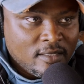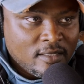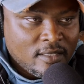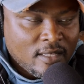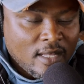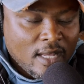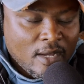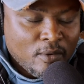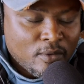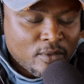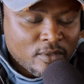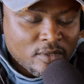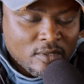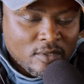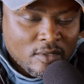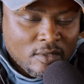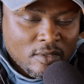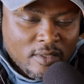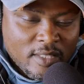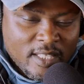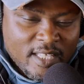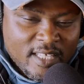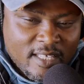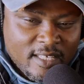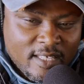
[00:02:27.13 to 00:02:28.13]
I was
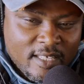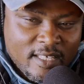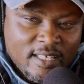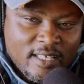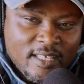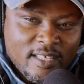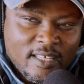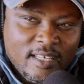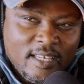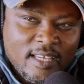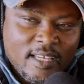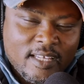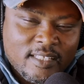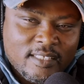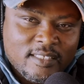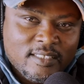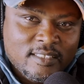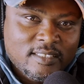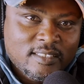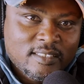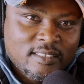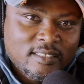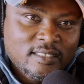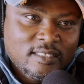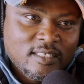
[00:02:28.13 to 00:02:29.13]
thinking and
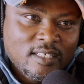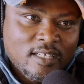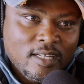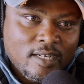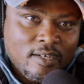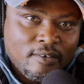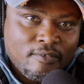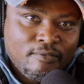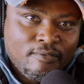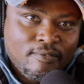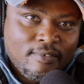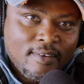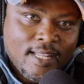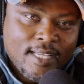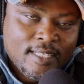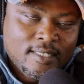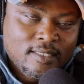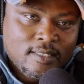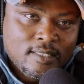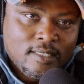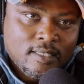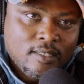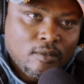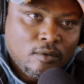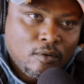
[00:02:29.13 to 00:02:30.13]

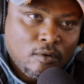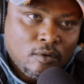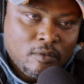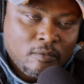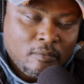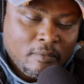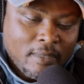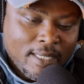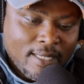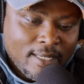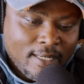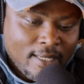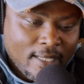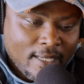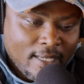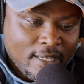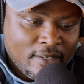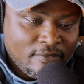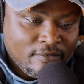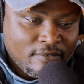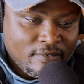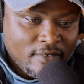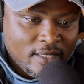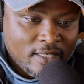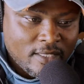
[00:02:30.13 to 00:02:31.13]
reflecting on my
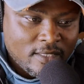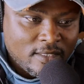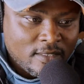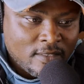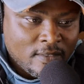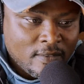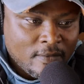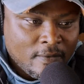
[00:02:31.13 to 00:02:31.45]
life, and